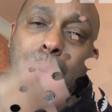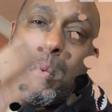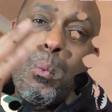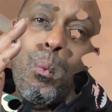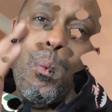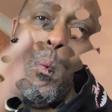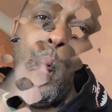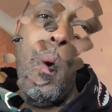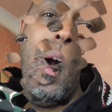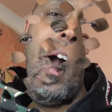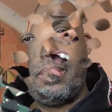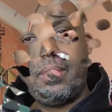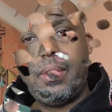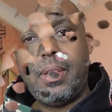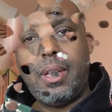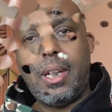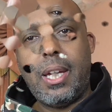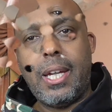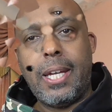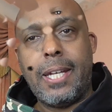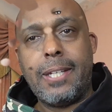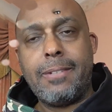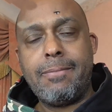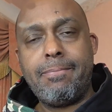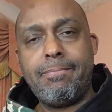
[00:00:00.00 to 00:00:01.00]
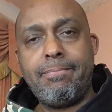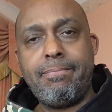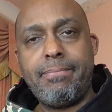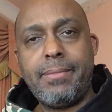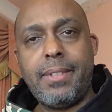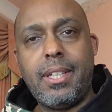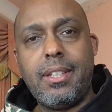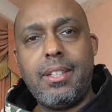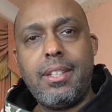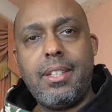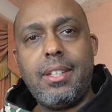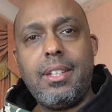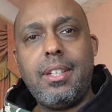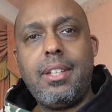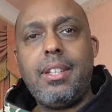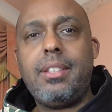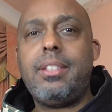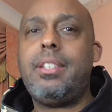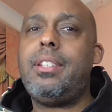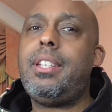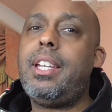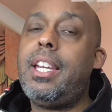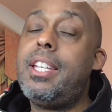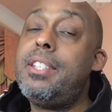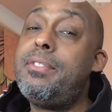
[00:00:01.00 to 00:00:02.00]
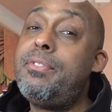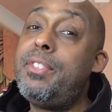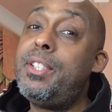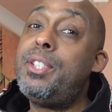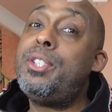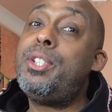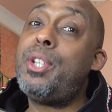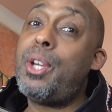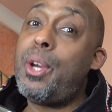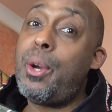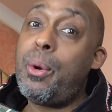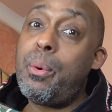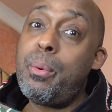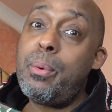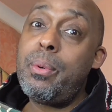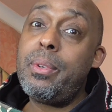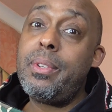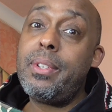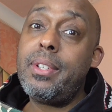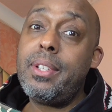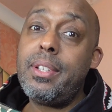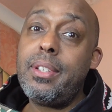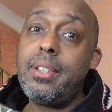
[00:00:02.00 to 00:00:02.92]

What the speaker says: Why me? Today's video